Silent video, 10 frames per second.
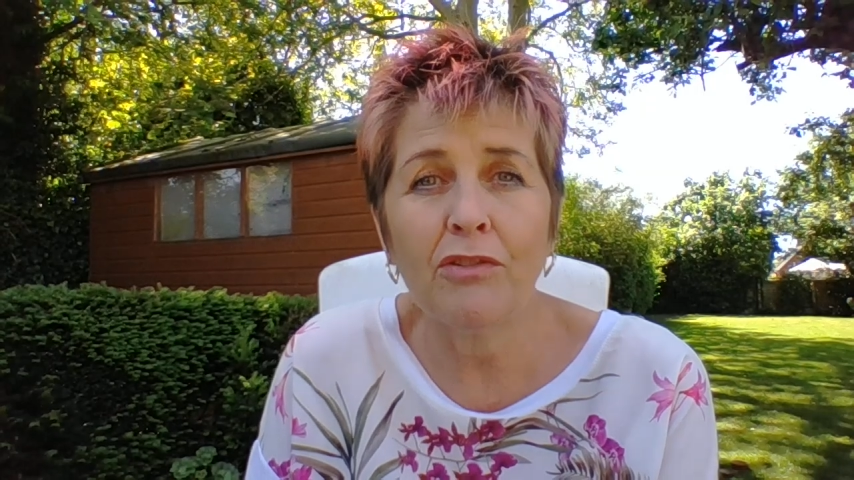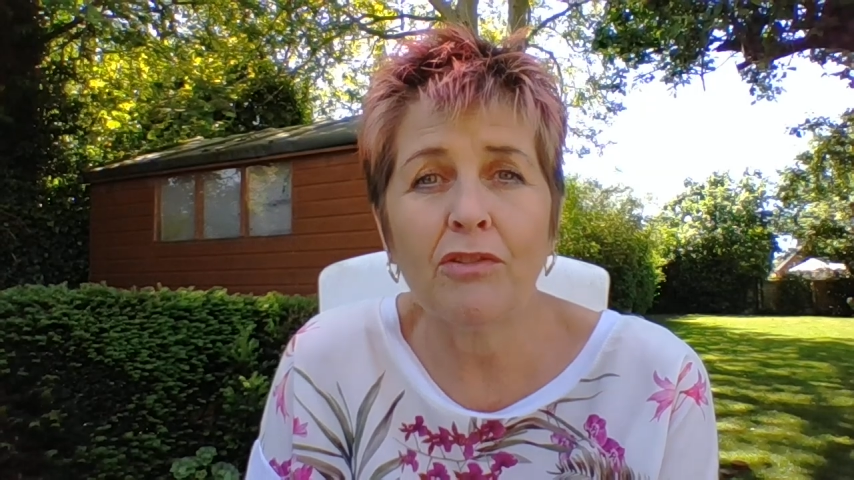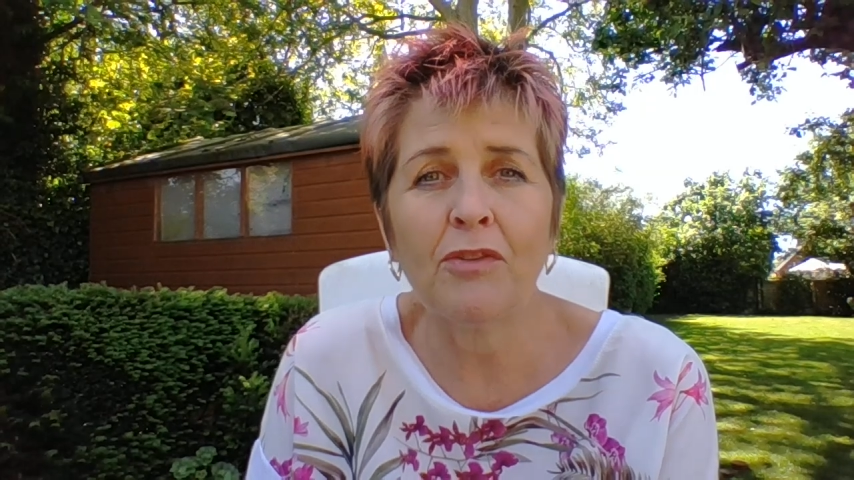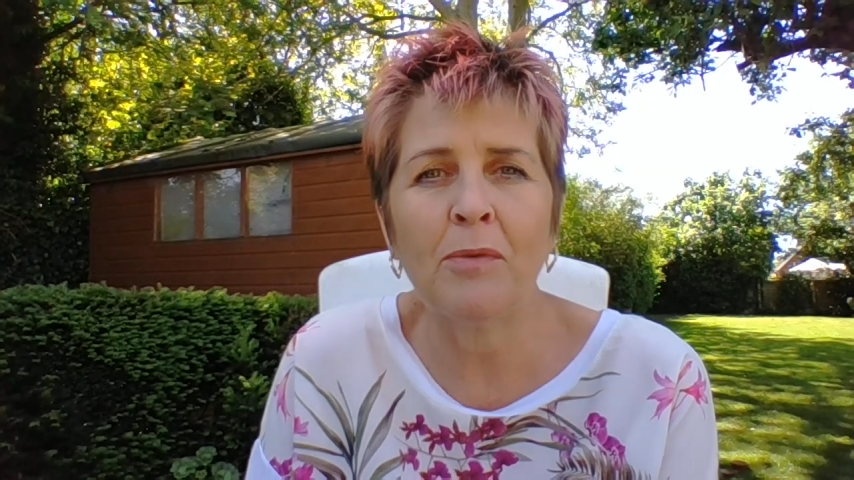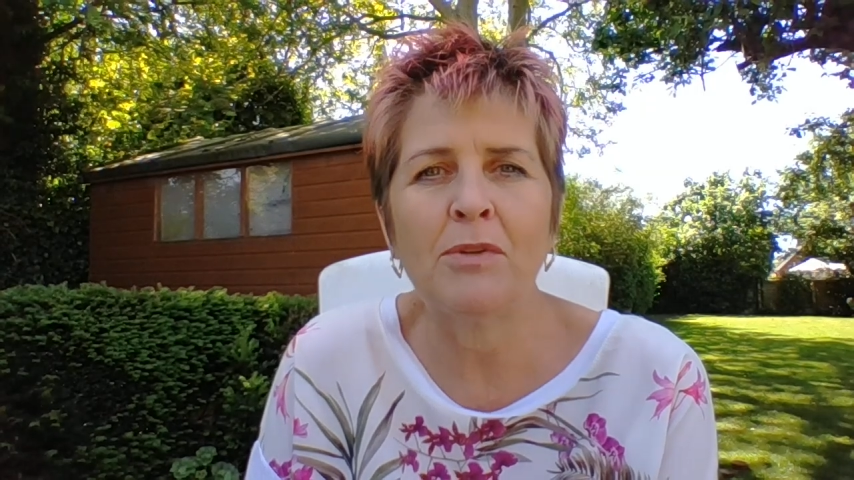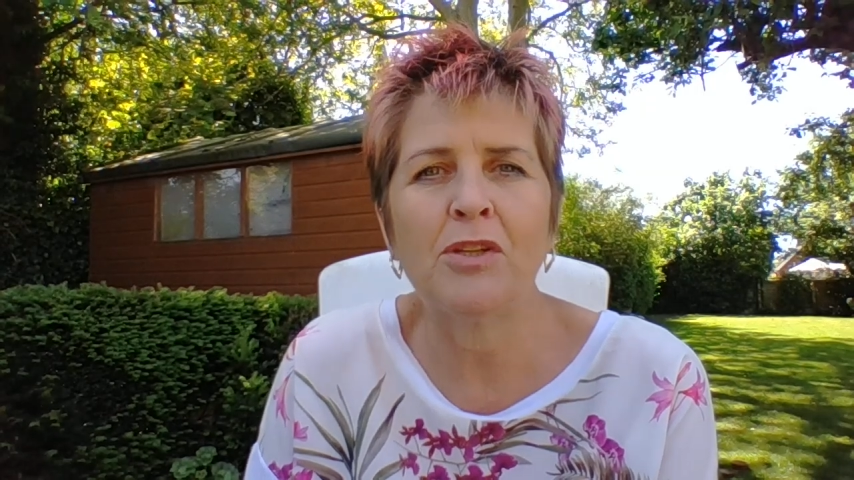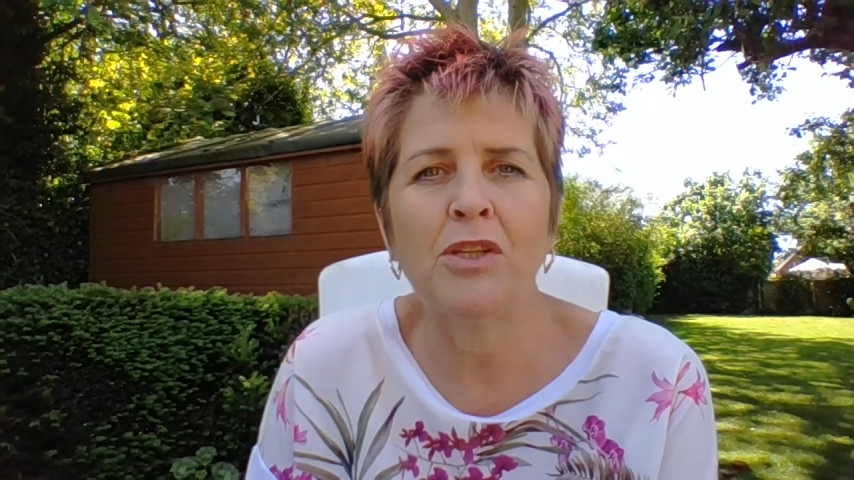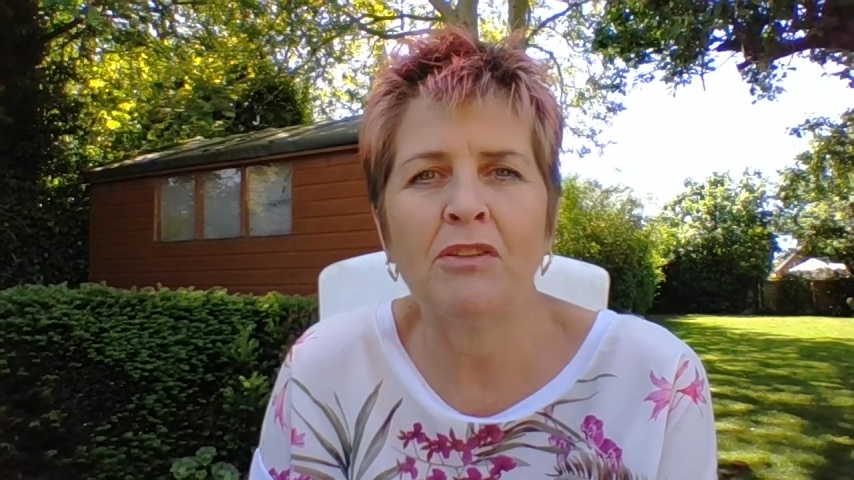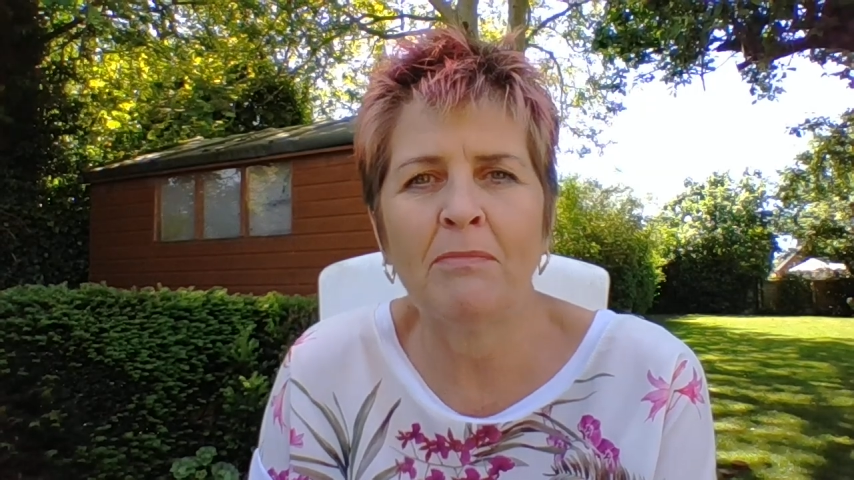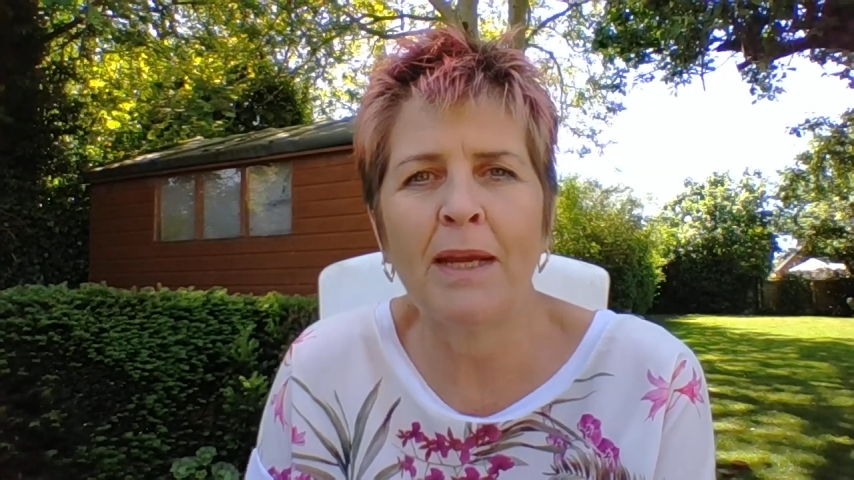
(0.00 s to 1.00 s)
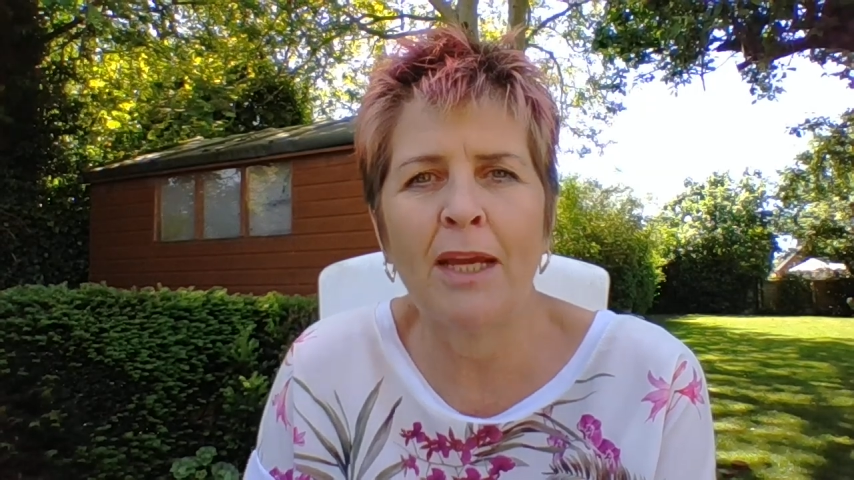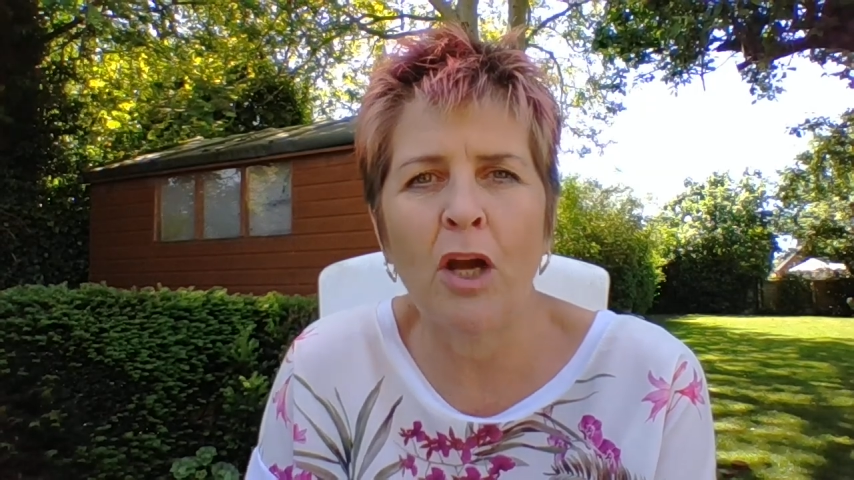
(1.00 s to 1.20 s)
sewing machine of my